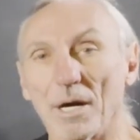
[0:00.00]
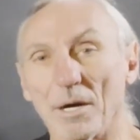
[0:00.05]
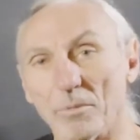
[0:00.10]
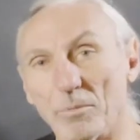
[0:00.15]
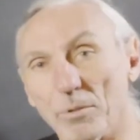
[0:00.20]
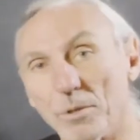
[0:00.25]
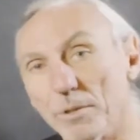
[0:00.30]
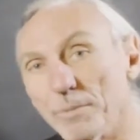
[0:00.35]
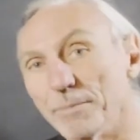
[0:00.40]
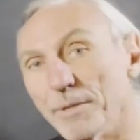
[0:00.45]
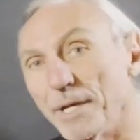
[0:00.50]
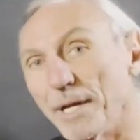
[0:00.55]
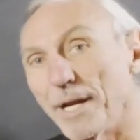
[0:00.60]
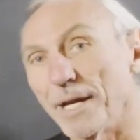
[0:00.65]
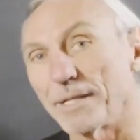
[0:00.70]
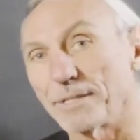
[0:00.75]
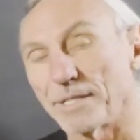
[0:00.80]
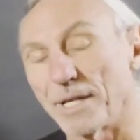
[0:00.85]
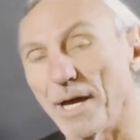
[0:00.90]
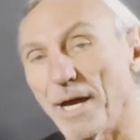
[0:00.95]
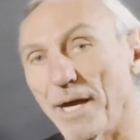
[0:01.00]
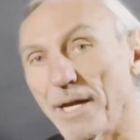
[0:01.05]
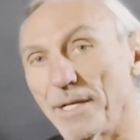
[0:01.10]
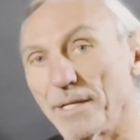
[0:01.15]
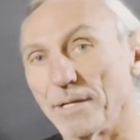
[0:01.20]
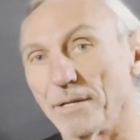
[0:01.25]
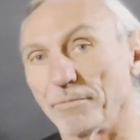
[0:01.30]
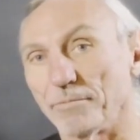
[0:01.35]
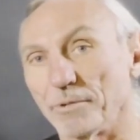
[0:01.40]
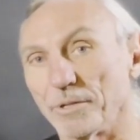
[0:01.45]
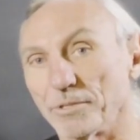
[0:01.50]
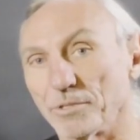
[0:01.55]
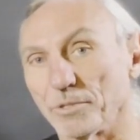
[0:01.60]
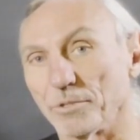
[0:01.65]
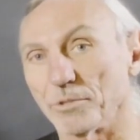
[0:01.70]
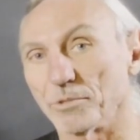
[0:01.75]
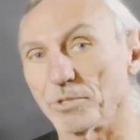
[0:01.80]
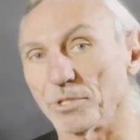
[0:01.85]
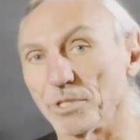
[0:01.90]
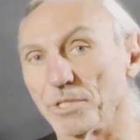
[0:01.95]
a room that has a high enough
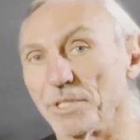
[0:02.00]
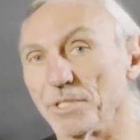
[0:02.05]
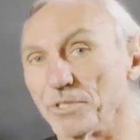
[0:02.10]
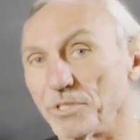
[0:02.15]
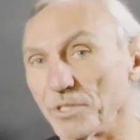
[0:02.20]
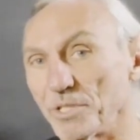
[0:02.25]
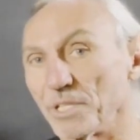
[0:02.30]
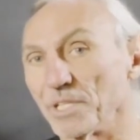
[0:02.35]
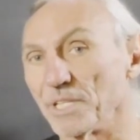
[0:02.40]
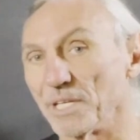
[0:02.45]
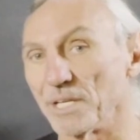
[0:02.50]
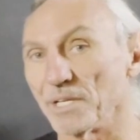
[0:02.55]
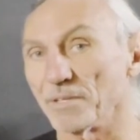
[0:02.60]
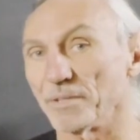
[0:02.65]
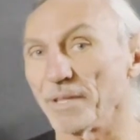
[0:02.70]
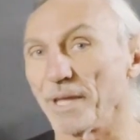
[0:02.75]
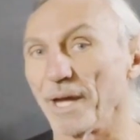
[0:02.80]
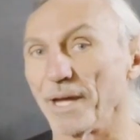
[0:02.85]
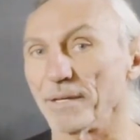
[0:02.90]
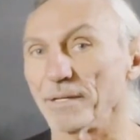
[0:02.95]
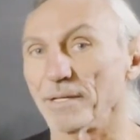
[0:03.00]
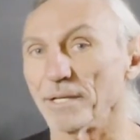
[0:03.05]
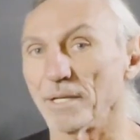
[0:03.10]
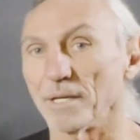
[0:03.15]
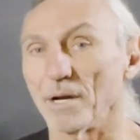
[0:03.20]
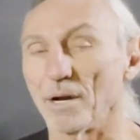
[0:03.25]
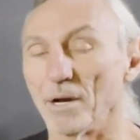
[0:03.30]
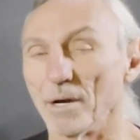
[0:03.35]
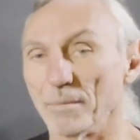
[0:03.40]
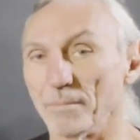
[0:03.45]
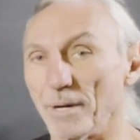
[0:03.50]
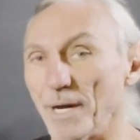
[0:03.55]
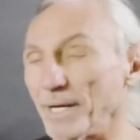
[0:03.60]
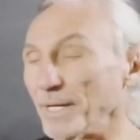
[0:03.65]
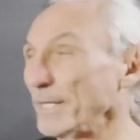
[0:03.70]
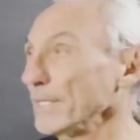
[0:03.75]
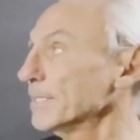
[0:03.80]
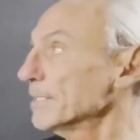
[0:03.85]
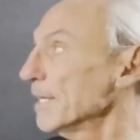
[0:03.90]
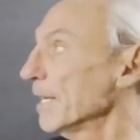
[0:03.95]
resolution that you can hear that
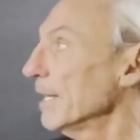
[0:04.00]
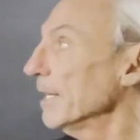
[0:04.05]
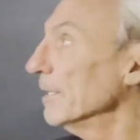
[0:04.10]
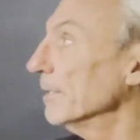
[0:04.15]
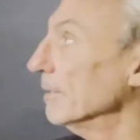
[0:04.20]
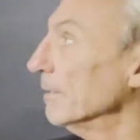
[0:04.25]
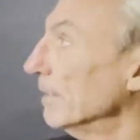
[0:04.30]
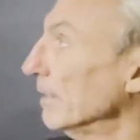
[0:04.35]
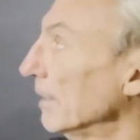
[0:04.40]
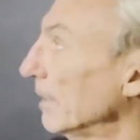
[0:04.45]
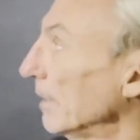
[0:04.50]
harmonic tail.